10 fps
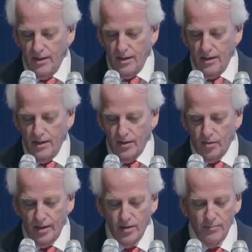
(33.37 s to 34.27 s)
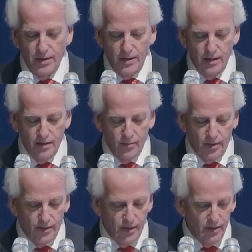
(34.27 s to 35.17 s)
It's great to be here
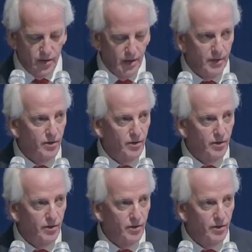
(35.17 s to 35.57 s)
with Chairman